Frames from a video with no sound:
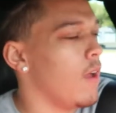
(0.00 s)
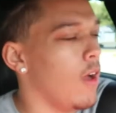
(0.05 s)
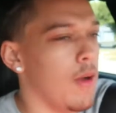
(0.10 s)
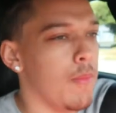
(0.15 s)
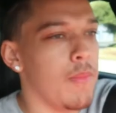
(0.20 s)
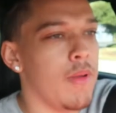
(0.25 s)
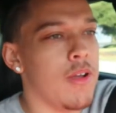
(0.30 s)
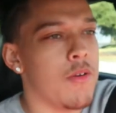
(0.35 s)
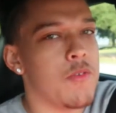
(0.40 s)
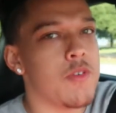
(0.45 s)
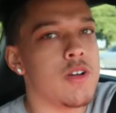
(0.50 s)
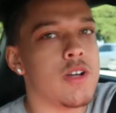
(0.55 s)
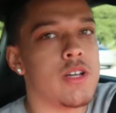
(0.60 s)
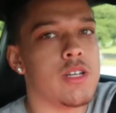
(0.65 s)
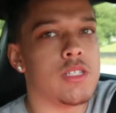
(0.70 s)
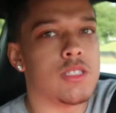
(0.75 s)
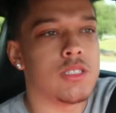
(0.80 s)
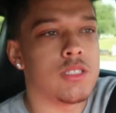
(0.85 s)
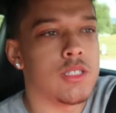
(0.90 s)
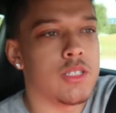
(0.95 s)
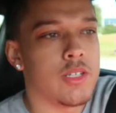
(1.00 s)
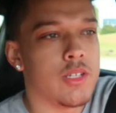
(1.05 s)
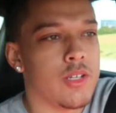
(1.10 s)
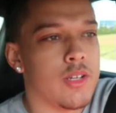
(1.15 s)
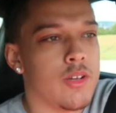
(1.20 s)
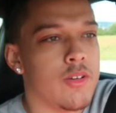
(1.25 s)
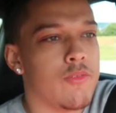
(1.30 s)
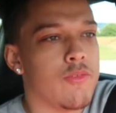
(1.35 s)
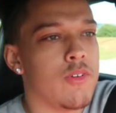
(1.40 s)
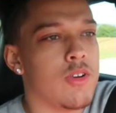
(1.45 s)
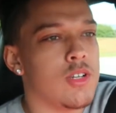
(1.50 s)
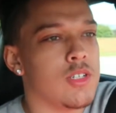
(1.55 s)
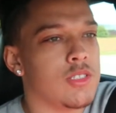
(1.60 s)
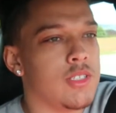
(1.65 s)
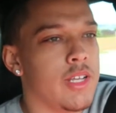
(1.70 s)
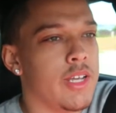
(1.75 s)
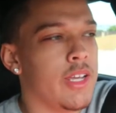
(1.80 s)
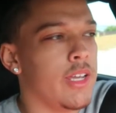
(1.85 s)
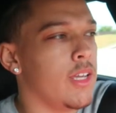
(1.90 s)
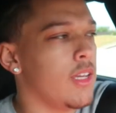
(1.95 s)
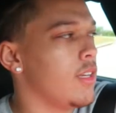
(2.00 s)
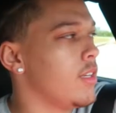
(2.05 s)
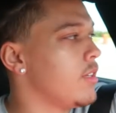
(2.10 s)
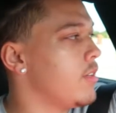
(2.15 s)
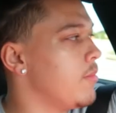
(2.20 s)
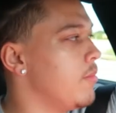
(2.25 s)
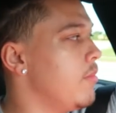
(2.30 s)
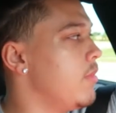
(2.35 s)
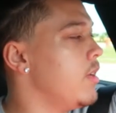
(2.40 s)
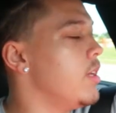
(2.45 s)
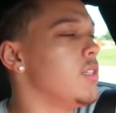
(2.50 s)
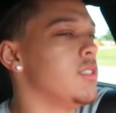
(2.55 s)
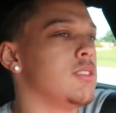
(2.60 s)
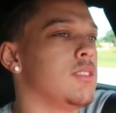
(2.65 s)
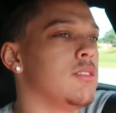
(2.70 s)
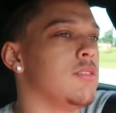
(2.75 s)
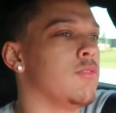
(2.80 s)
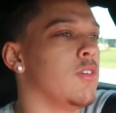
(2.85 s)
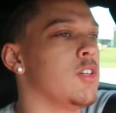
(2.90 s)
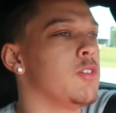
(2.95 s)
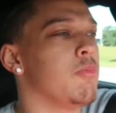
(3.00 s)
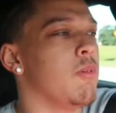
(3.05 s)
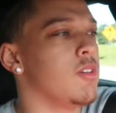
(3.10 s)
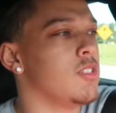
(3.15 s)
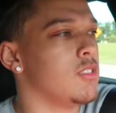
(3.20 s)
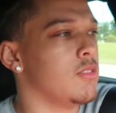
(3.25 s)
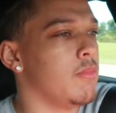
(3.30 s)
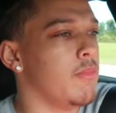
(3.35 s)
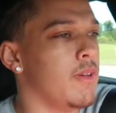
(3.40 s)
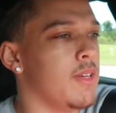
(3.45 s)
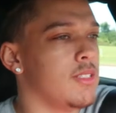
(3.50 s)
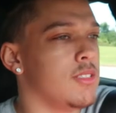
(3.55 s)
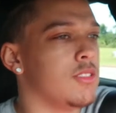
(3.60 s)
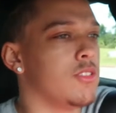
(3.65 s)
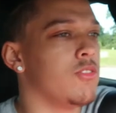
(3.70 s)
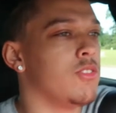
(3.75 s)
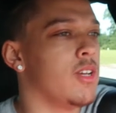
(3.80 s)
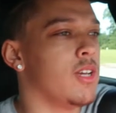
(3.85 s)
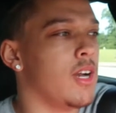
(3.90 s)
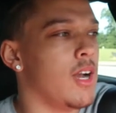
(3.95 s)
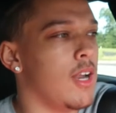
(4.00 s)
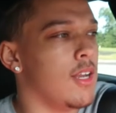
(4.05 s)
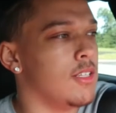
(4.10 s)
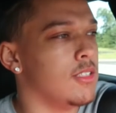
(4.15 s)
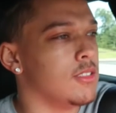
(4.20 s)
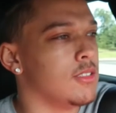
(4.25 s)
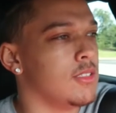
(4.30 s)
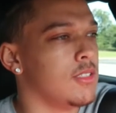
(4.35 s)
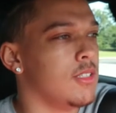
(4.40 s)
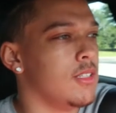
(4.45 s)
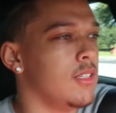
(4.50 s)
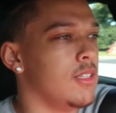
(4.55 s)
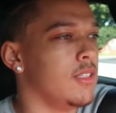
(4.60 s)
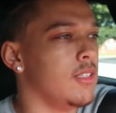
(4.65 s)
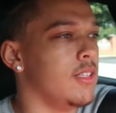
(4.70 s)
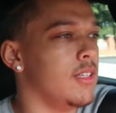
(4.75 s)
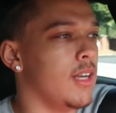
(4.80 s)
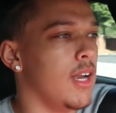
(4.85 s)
I bet was first day, missed, first person to miss $300.